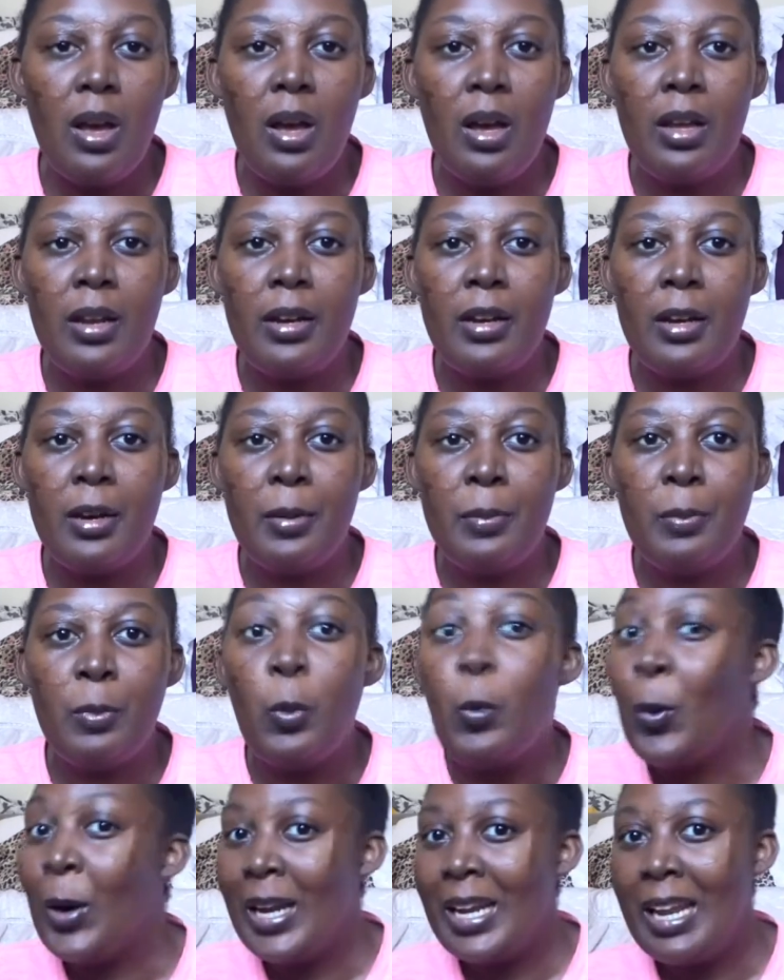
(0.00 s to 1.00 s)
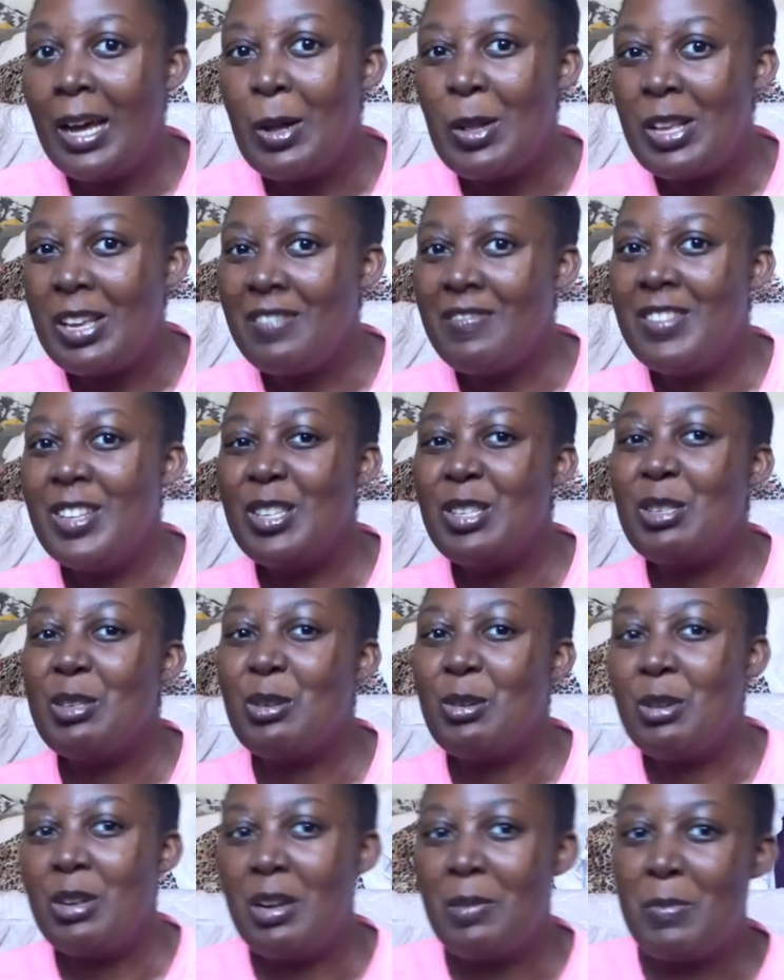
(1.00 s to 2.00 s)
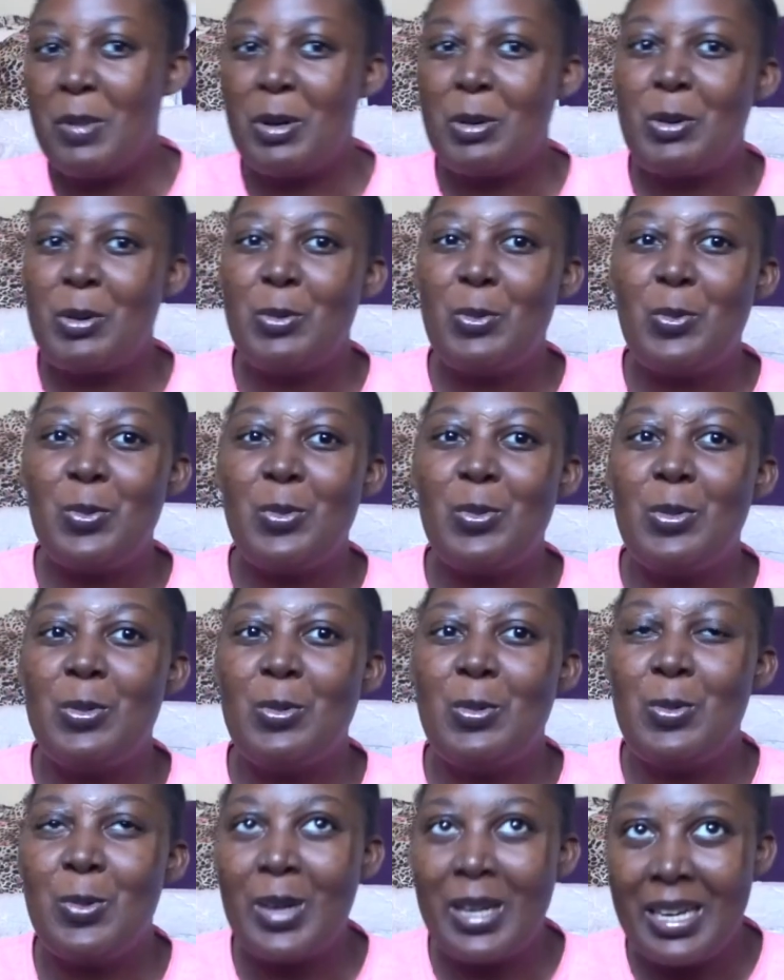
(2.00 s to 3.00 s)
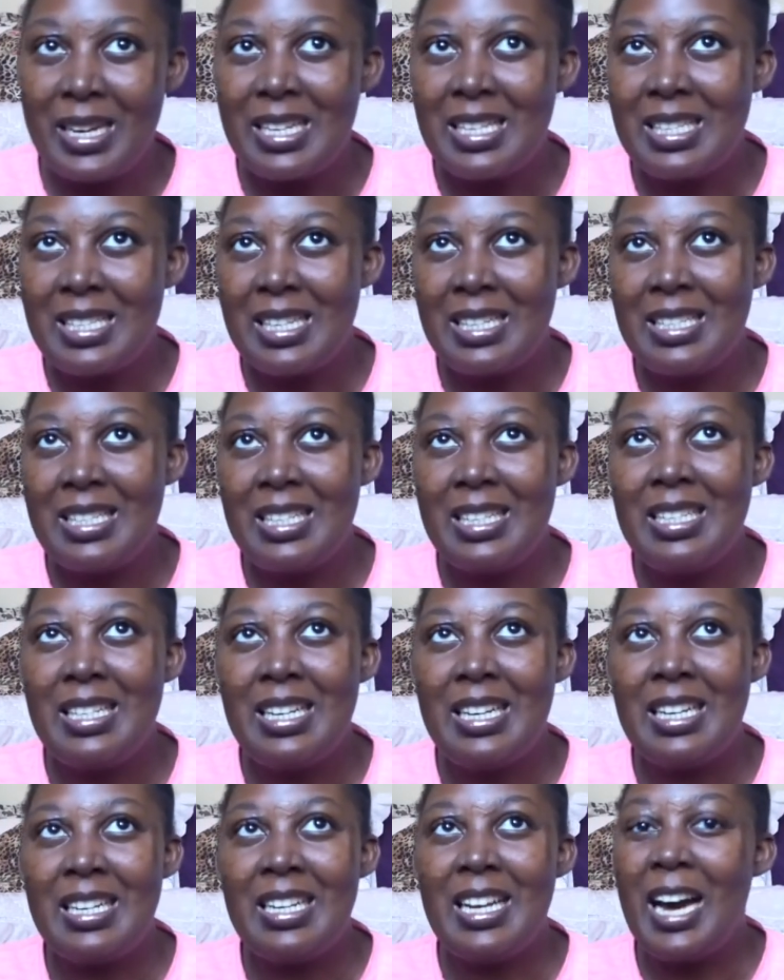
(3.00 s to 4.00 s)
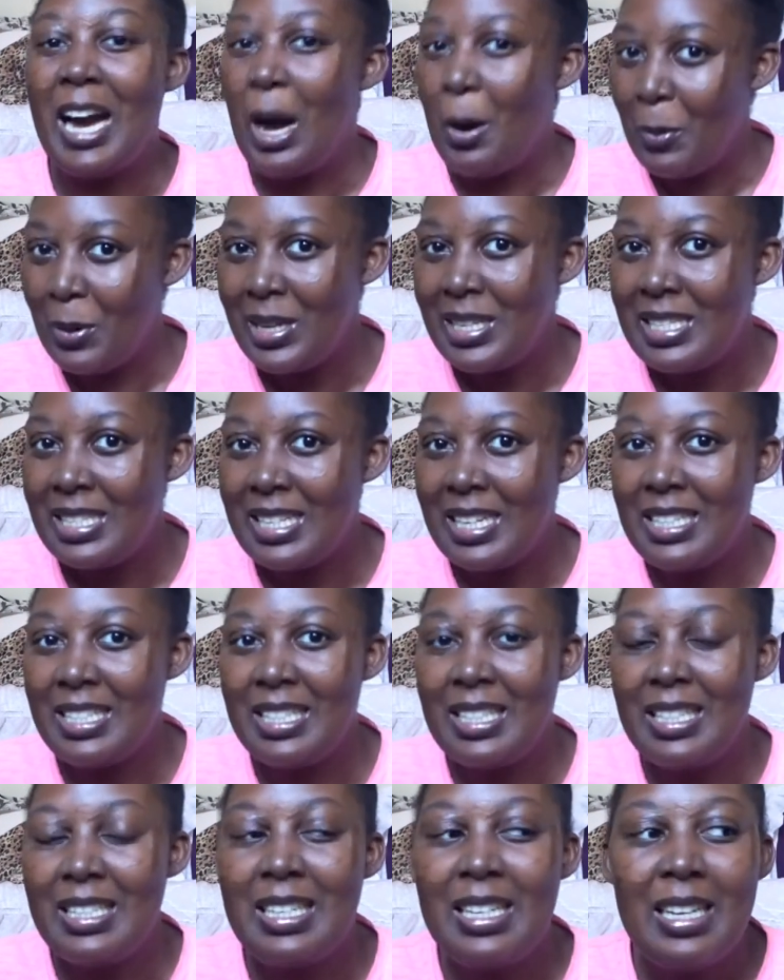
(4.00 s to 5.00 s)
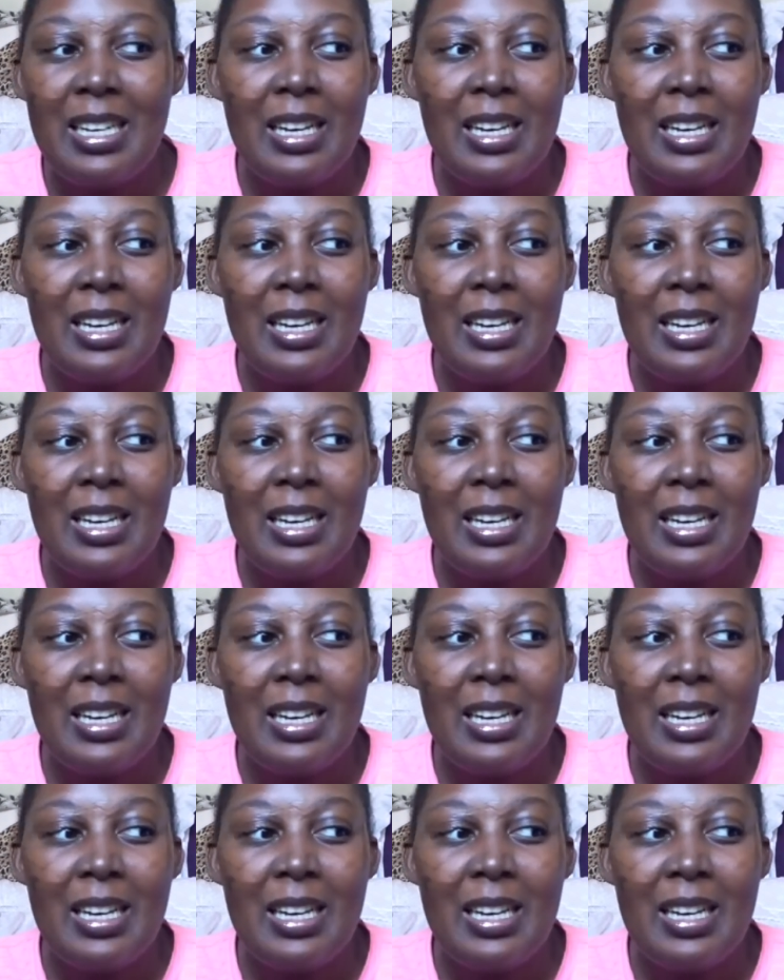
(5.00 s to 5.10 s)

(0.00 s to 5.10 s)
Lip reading: and one day I'll give the story about why I started and how I started,